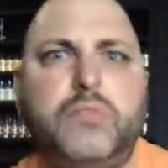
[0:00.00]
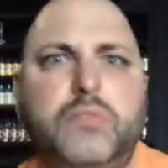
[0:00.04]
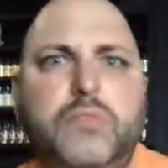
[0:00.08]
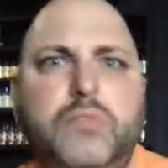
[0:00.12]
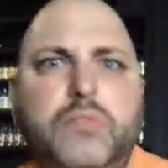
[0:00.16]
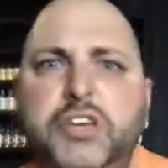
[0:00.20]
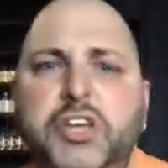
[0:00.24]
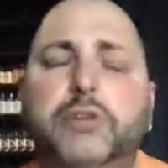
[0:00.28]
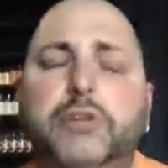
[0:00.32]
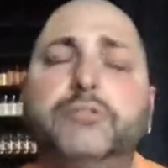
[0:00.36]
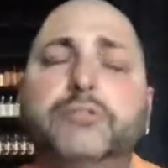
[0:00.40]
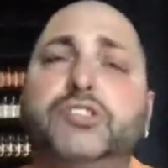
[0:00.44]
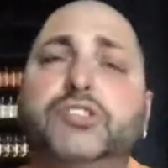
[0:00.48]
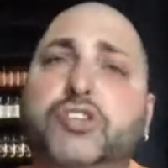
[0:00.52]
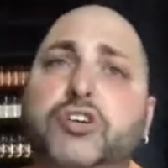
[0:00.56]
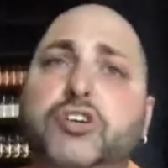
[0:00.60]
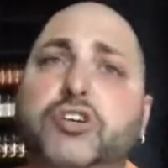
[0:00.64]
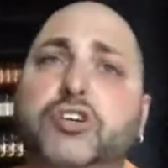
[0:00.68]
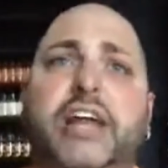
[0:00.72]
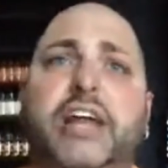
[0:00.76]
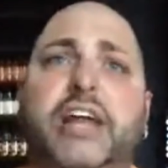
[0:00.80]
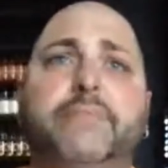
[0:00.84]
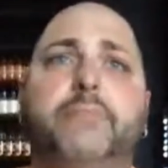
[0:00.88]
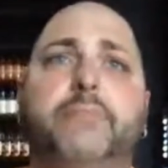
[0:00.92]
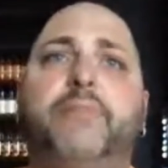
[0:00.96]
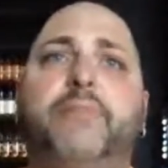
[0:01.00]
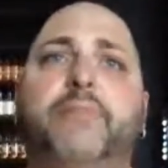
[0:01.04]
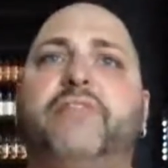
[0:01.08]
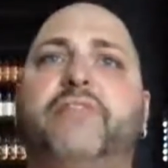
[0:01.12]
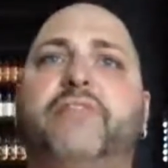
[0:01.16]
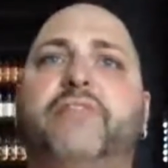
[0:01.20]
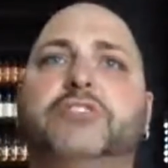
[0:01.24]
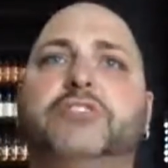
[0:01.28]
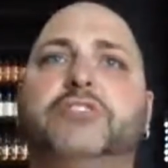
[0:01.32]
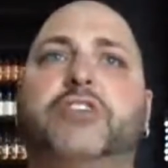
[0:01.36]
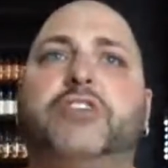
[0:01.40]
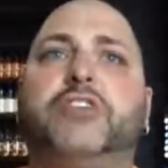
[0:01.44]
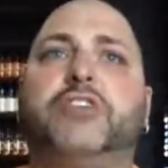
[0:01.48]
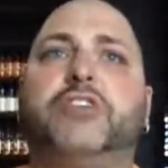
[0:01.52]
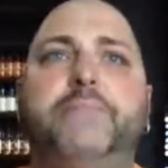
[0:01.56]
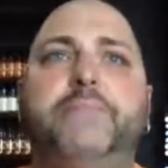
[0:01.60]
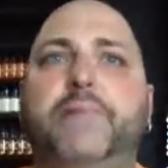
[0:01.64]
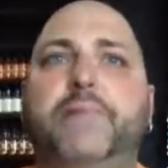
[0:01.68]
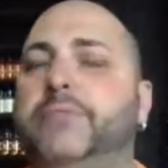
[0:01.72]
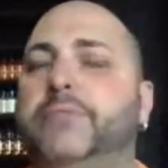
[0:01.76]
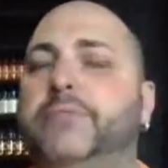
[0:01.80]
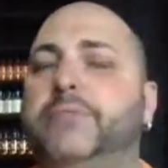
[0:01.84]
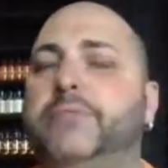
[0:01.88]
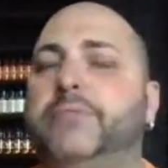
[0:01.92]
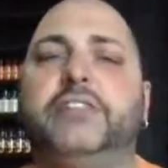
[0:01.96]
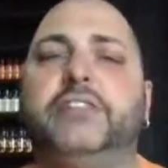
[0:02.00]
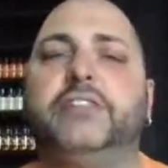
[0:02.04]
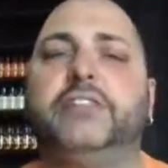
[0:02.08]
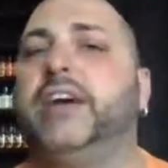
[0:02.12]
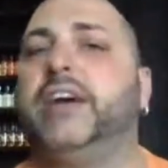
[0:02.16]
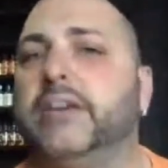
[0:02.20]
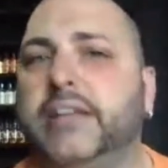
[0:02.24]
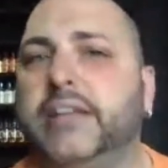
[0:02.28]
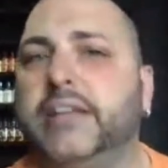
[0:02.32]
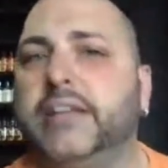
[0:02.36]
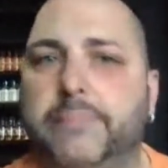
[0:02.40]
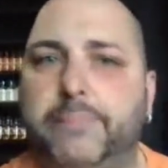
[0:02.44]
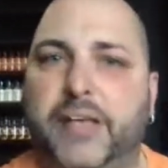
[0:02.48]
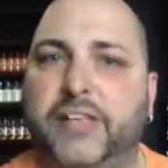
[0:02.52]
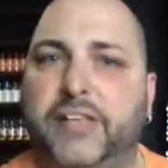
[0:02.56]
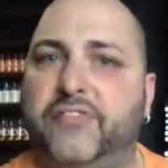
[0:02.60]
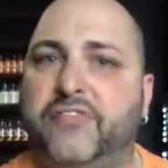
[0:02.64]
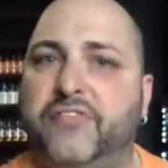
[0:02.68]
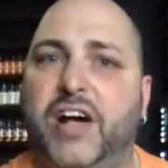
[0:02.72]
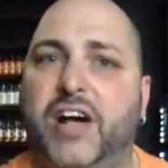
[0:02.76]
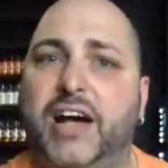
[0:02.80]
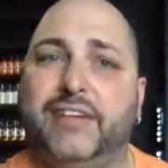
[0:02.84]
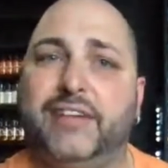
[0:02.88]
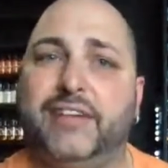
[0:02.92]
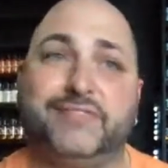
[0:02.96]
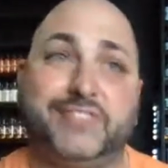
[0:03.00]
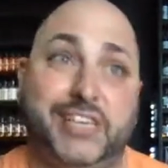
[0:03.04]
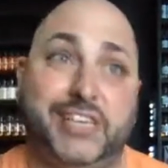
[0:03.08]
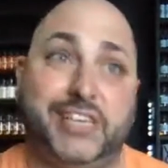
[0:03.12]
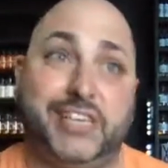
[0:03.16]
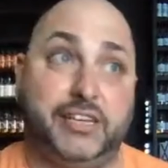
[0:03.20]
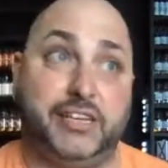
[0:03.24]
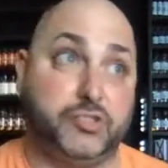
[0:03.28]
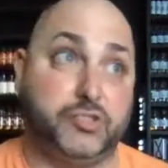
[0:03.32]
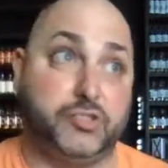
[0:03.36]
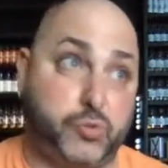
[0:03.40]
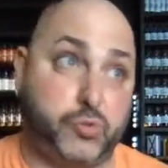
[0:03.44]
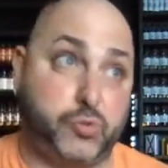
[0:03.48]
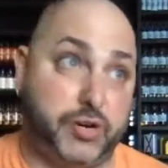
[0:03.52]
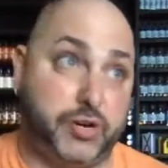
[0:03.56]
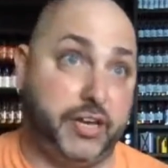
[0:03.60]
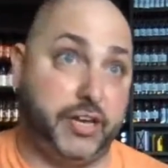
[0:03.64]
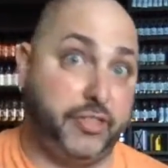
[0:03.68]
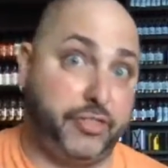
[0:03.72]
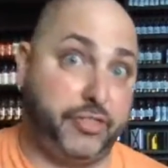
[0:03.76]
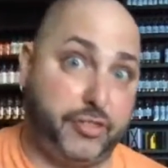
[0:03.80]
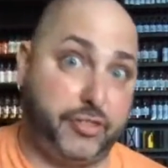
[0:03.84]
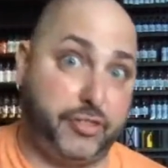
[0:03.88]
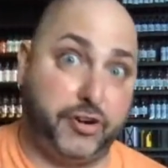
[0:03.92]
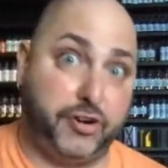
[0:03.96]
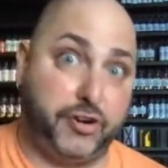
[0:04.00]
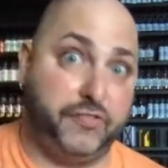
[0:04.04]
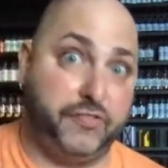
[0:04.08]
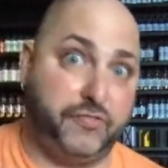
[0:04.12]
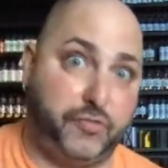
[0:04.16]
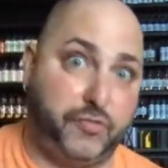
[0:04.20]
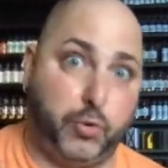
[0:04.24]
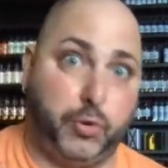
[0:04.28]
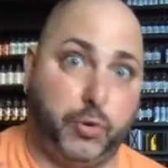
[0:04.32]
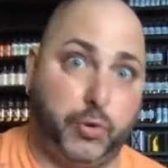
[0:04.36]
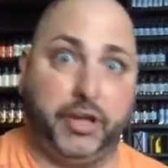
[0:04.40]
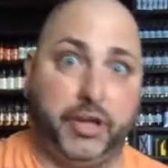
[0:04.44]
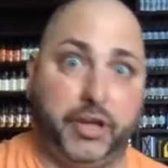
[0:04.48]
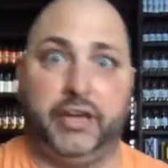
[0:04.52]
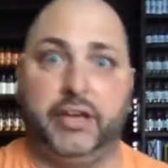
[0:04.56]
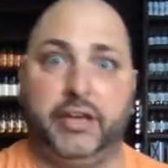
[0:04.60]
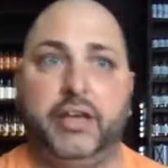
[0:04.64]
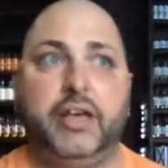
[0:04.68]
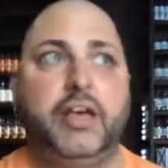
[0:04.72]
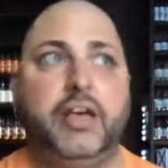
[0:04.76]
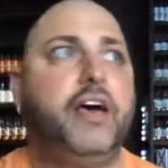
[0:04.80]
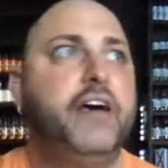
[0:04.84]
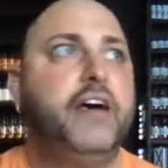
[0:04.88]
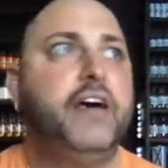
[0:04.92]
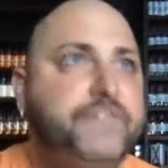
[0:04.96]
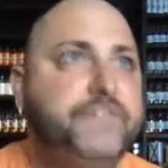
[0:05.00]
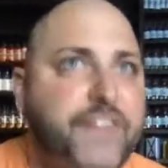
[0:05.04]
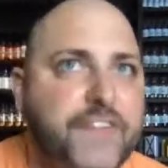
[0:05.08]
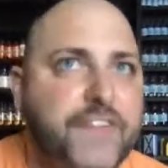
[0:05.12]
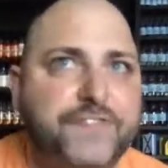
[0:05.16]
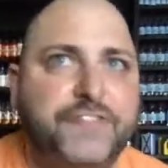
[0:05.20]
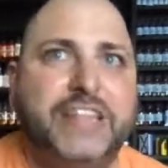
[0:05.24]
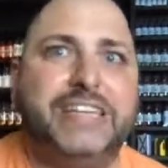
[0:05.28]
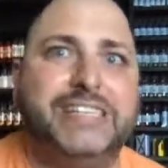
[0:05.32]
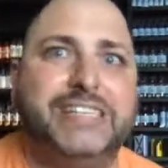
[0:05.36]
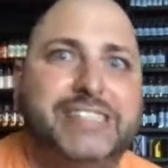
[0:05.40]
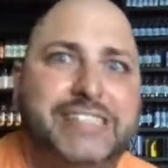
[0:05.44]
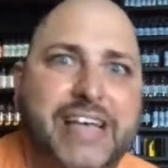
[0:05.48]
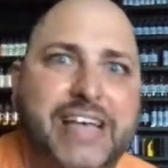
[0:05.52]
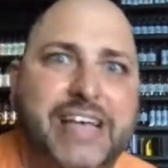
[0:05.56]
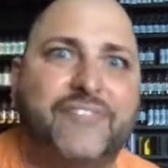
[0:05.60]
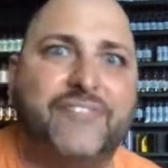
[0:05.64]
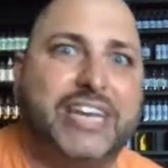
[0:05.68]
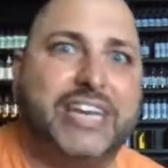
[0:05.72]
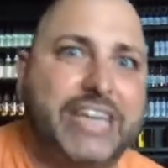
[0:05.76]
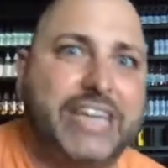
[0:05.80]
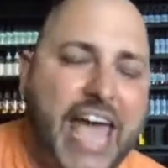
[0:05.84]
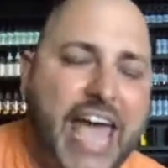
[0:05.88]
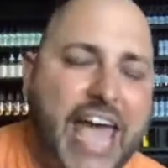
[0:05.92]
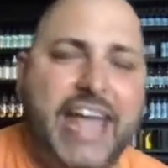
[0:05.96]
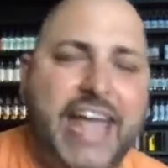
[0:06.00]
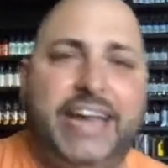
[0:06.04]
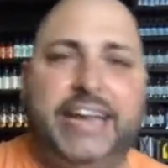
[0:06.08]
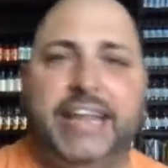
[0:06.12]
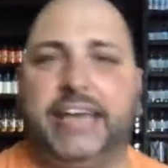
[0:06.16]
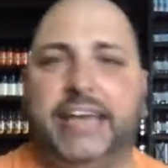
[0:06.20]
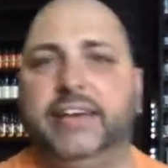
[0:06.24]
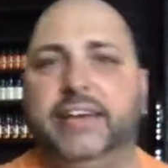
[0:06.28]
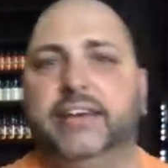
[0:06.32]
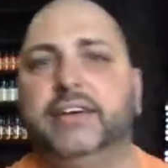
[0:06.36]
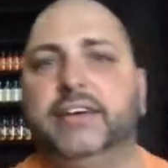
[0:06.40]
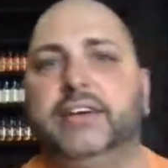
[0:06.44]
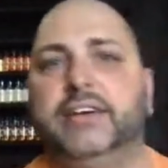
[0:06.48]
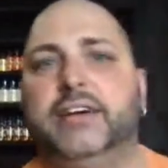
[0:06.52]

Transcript: you know, it's good that I'm above 100K. People didn't think I'd get past 5, 10, 20, 30, 40, 50, 70, 80.